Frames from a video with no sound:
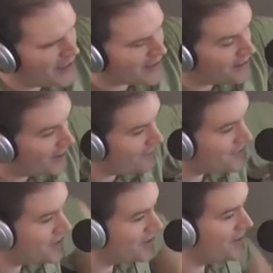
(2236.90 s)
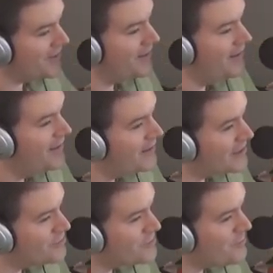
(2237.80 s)
Like a Love Song.
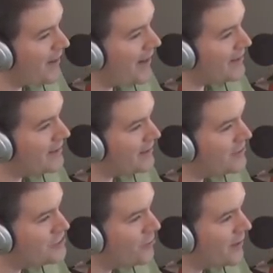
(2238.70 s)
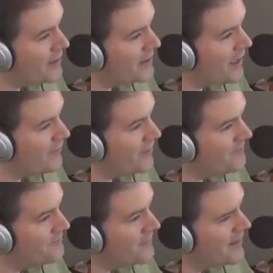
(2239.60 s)
This was back in
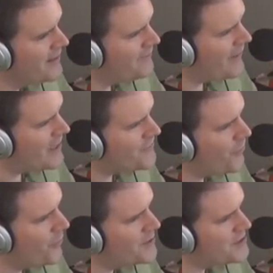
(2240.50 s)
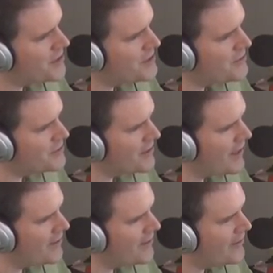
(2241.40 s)
2011. Fast forward six years
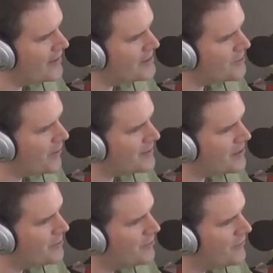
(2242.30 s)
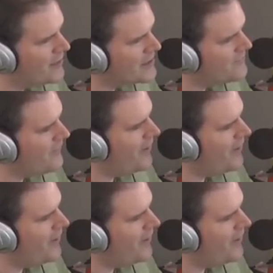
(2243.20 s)
later, and he's directing a movie that's